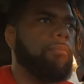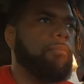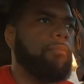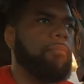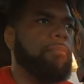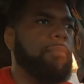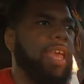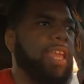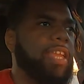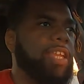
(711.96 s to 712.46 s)

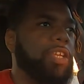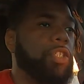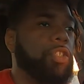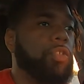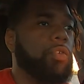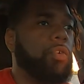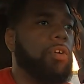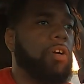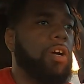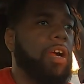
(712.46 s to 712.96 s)
making
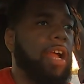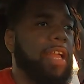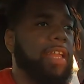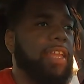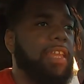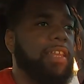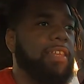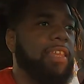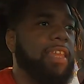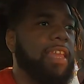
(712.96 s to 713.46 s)
sure I
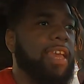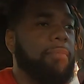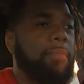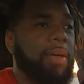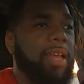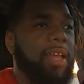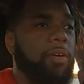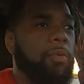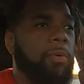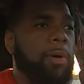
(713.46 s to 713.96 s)
can get
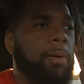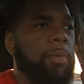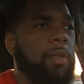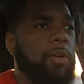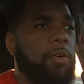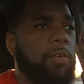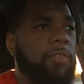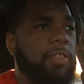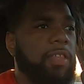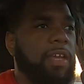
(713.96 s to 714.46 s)
my equipment
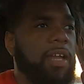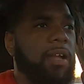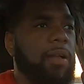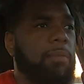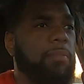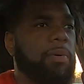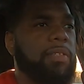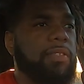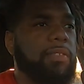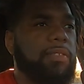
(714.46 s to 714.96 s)
over there
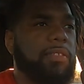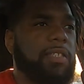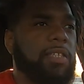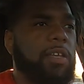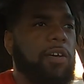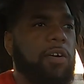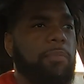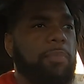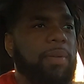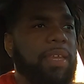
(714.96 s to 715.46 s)
but
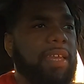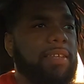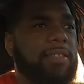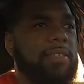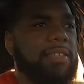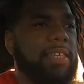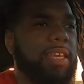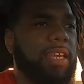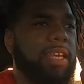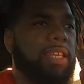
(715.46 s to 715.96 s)
still be
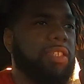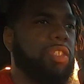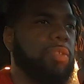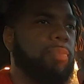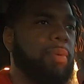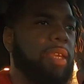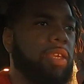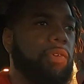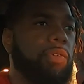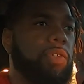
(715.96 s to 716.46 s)
as
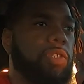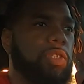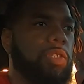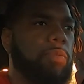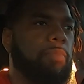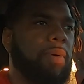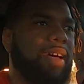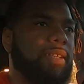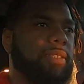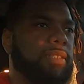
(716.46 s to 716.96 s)
inconspicuous as
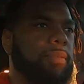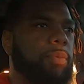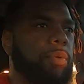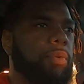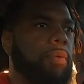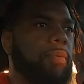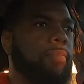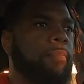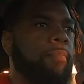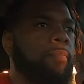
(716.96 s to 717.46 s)

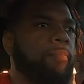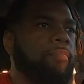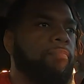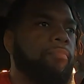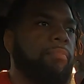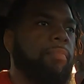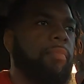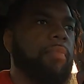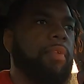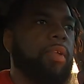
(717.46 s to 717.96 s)
possible.
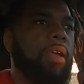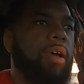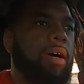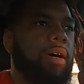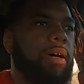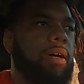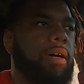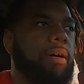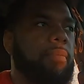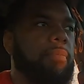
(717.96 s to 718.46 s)

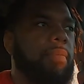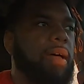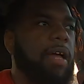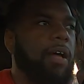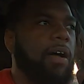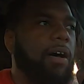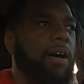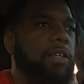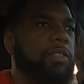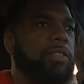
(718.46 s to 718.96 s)
I
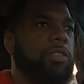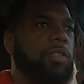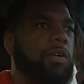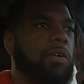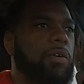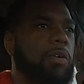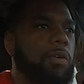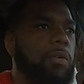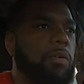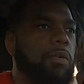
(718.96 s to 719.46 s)

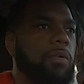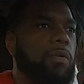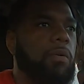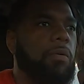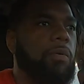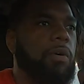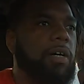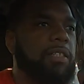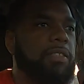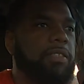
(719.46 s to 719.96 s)
also
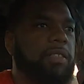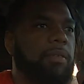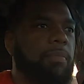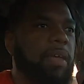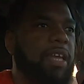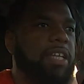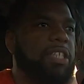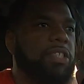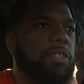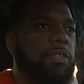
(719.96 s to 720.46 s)
want to
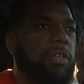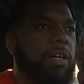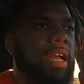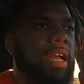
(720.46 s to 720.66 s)
make sure I